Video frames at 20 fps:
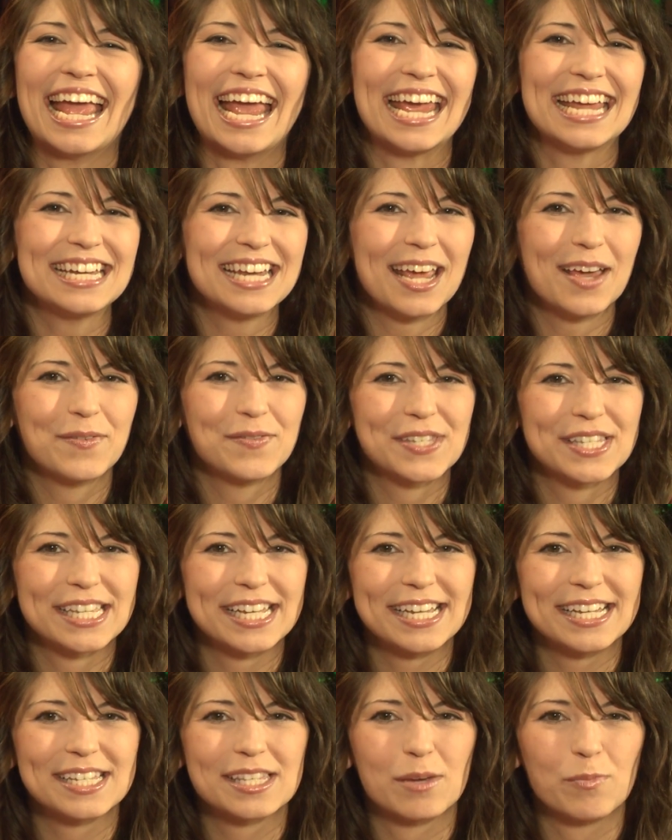N F
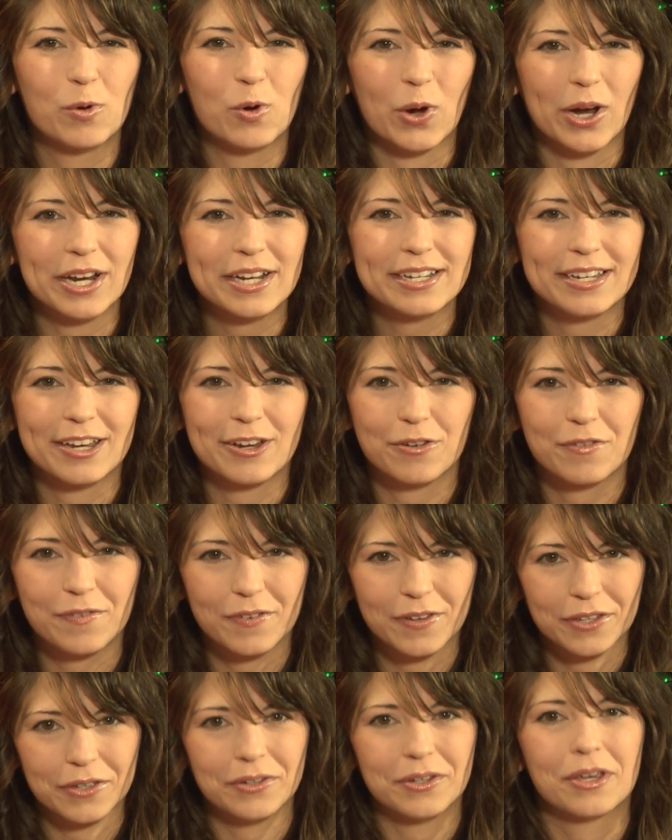C support,
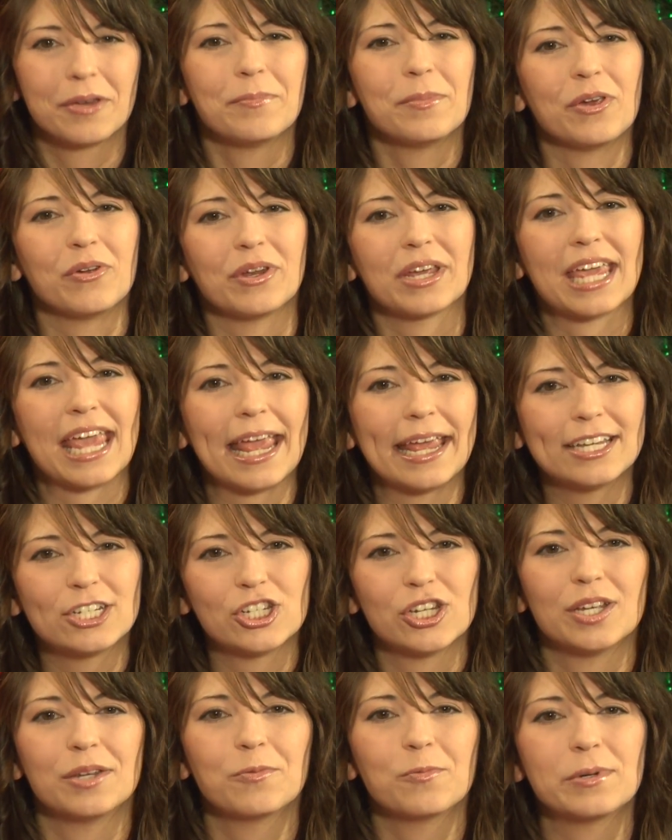near-field
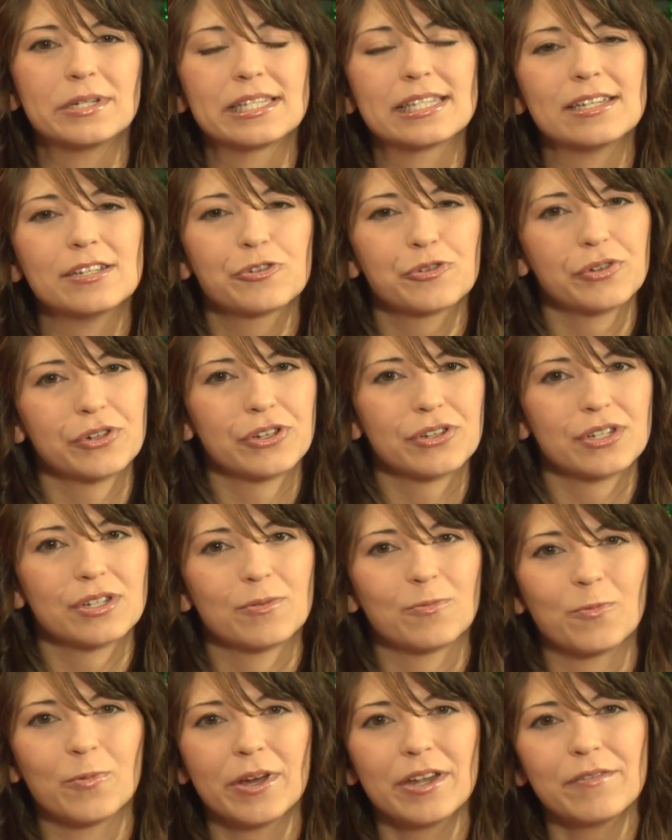communication, was introduced
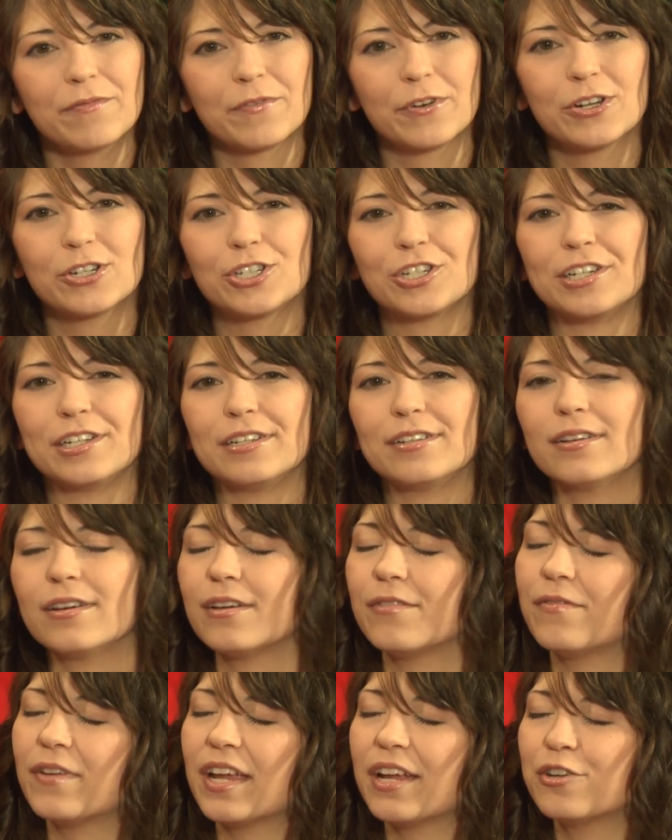in what version
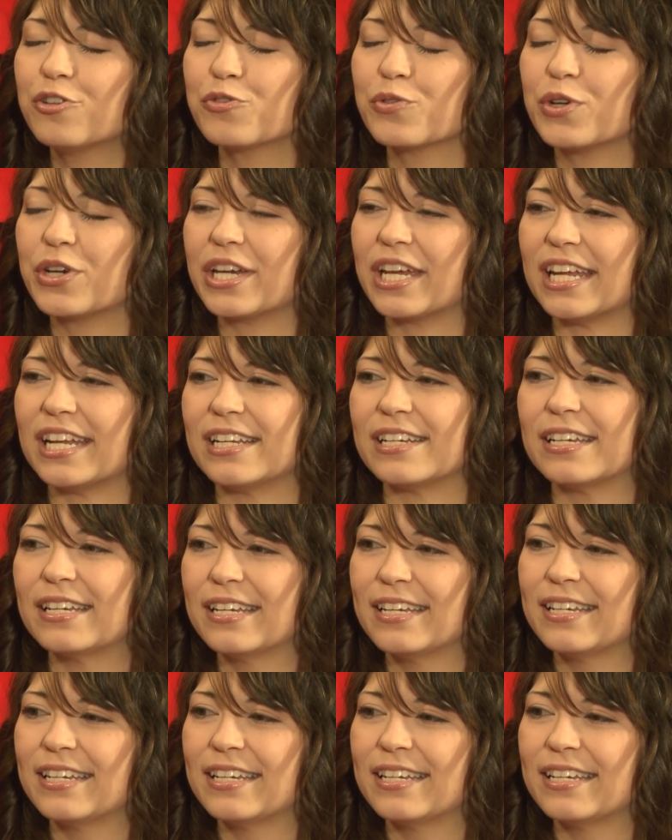of Android?